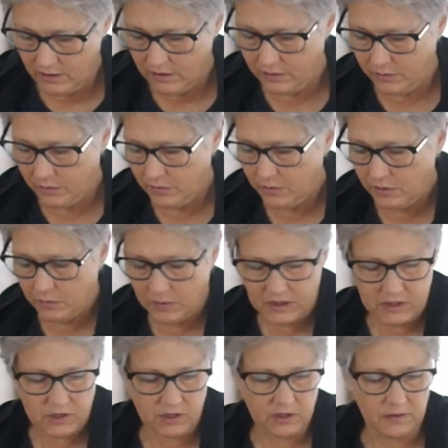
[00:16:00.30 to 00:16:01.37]
through the
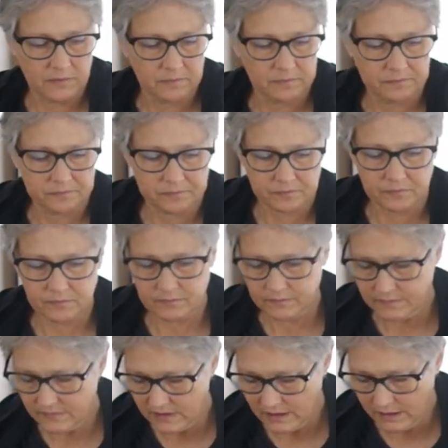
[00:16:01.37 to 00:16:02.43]
winter.
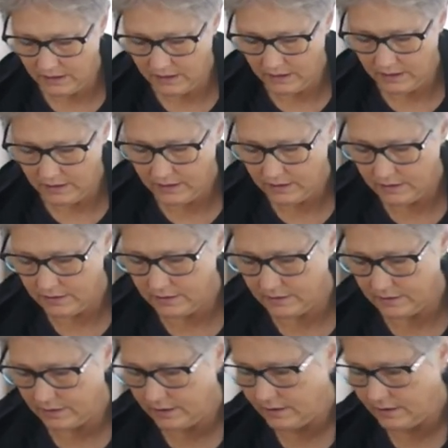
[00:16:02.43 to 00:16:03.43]
And